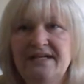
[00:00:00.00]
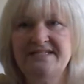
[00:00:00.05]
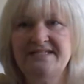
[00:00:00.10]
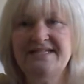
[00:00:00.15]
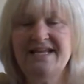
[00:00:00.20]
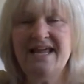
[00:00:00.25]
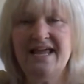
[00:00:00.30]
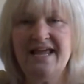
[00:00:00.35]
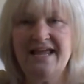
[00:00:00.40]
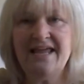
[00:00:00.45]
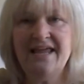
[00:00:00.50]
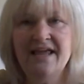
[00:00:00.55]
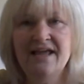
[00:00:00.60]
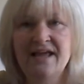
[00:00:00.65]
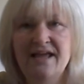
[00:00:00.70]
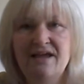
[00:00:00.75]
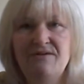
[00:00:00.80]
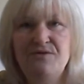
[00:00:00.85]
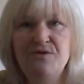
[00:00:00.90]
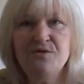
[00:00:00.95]
see
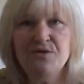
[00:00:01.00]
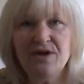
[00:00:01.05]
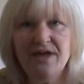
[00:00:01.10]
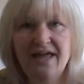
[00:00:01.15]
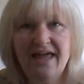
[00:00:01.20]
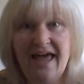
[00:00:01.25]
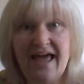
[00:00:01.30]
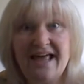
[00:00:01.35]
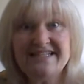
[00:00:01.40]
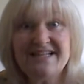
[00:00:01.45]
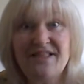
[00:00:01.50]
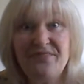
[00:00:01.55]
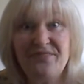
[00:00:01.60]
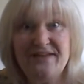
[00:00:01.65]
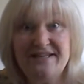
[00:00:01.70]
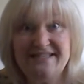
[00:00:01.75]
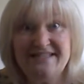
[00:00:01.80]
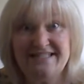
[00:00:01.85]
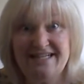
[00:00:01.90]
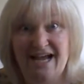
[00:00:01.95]
if you can guess
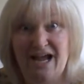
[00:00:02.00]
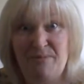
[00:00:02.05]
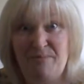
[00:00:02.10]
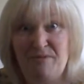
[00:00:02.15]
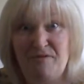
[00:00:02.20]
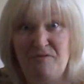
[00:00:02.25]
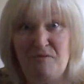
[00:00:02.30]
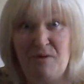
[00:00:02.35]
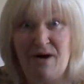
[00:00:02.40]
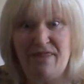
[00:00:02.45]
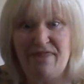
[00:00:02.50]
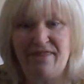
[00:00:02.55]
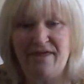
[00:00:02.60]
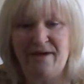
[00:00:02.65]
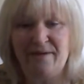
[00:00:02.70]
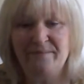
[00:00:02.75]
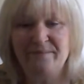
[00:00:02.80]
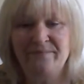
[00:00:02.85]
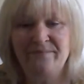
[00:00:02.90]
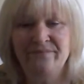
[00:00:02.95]
this type of
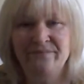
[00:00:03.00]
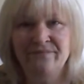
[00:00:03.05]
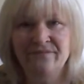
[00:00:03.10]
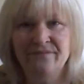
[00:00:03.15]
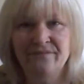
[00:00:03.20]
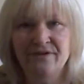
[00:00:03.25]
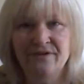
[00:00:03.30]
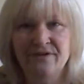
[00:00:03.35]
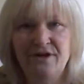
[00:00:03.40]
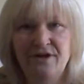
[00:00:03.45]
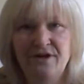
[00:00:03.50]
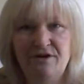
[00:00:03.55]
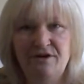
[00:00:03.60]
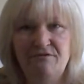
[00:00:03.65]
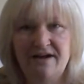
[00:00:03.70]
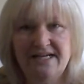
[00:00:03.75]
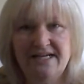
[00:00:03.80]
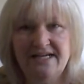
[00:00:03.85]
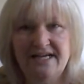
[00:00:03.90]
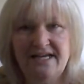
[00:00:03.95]
weather. Are you
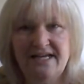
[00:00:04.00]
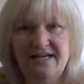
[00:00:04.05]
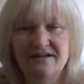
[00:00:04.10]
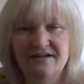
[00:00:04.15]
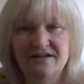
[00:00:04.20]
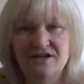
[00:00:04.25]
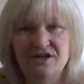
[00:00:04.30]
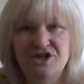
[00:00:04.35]
ready?